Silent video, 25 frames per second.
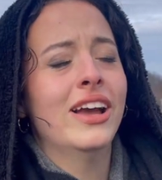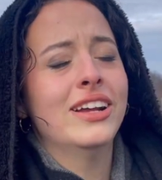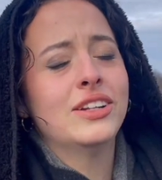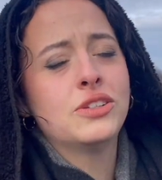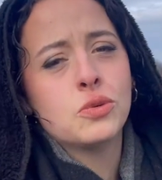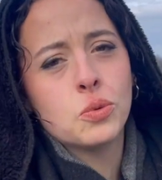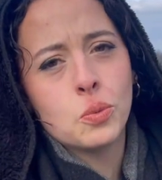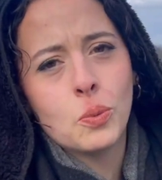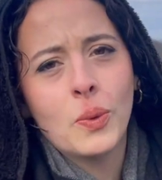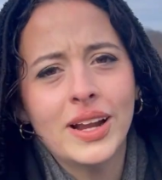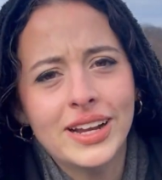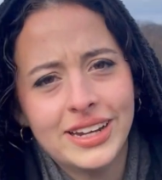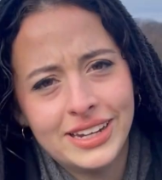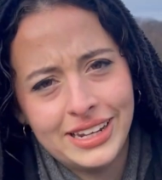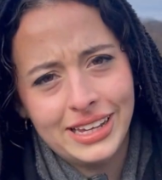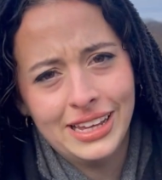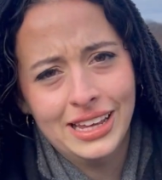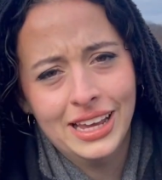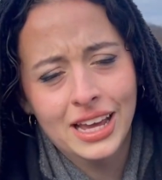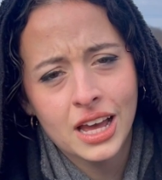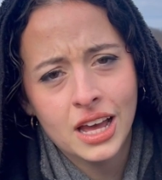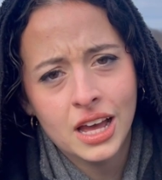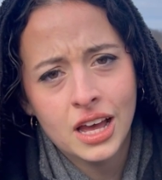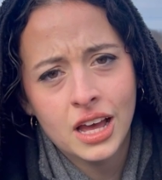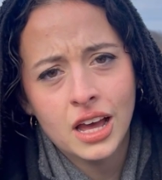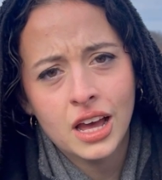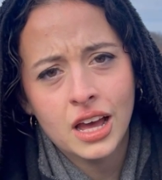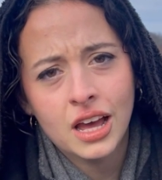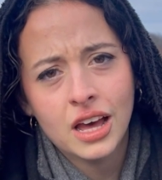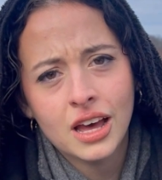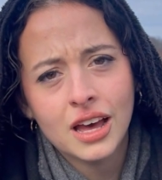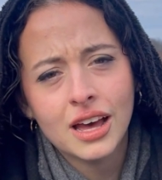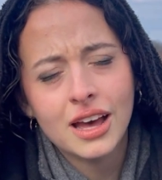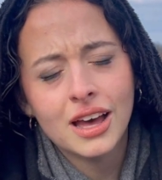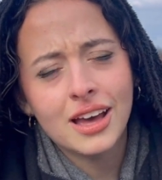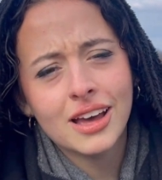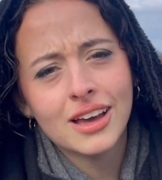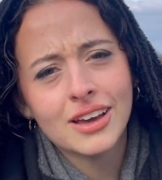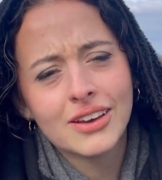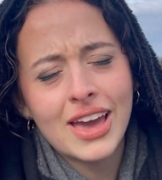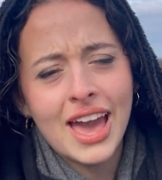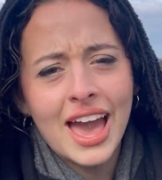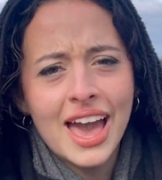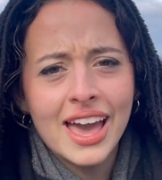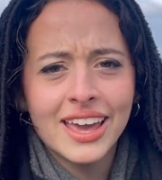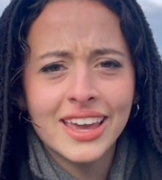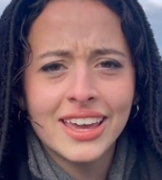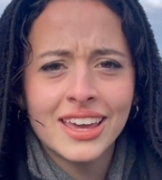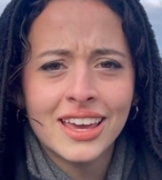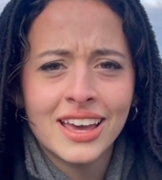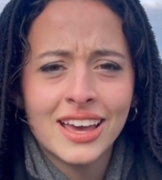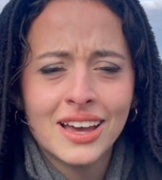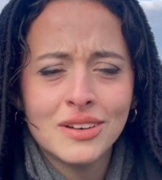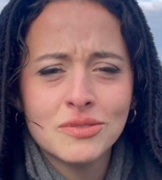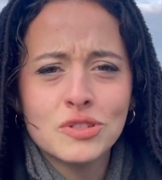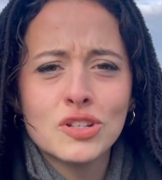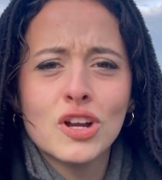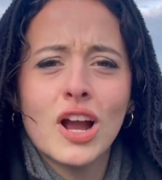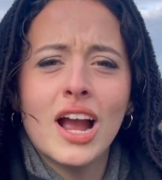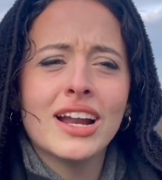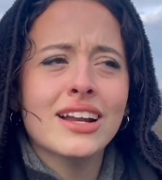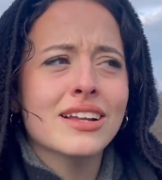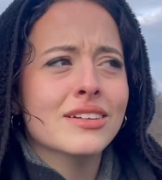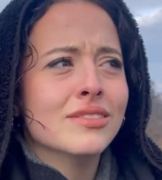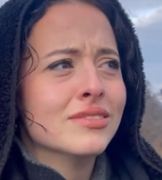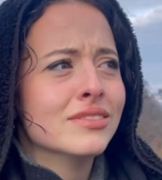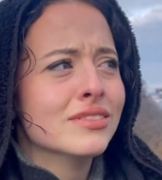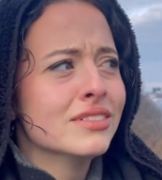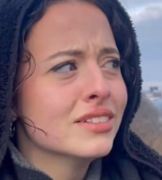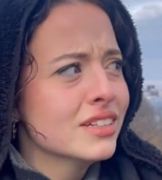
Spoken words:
it's windy. Okay, I'm trying here.